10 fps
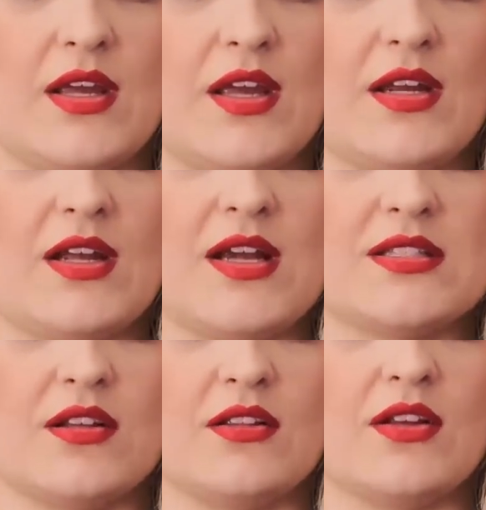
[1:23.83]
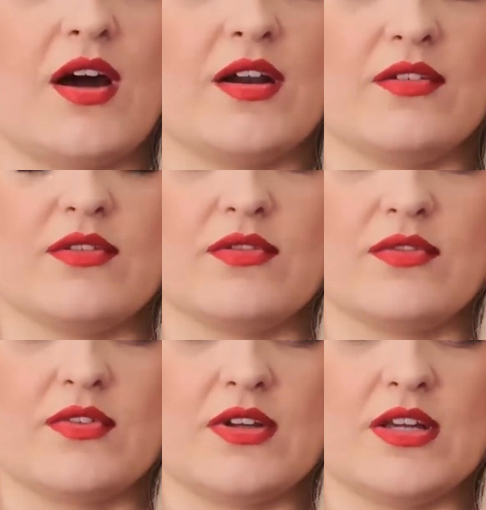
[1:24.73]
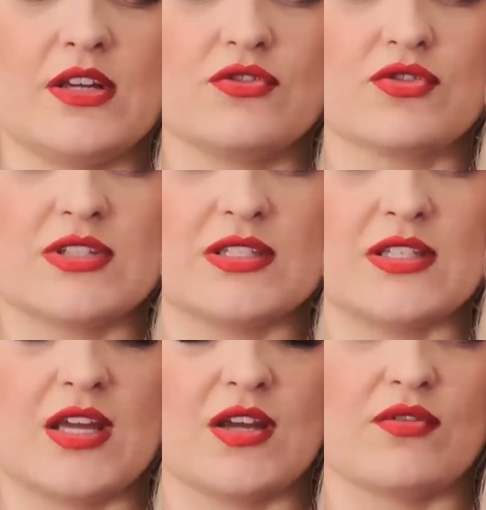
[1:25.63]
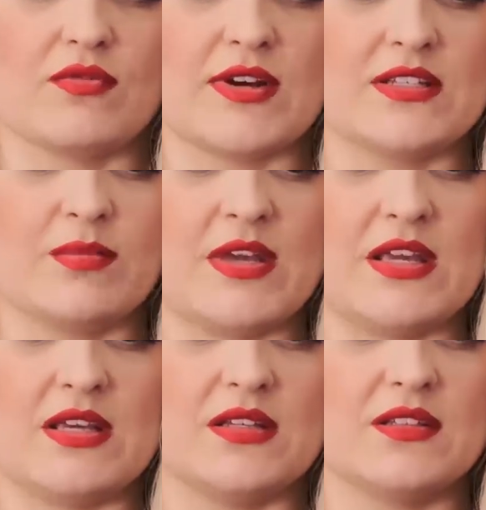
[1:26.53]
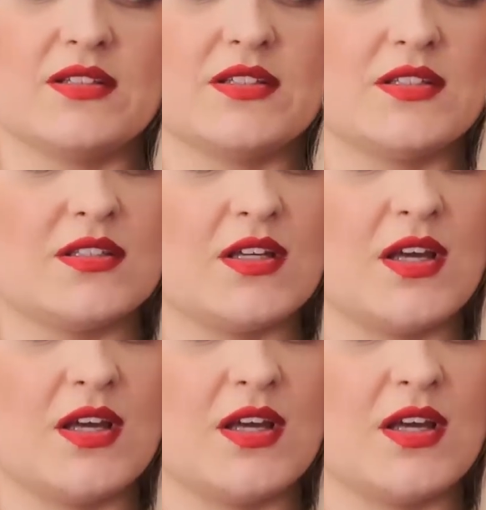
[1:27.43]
And it has a lot of interesting recipes.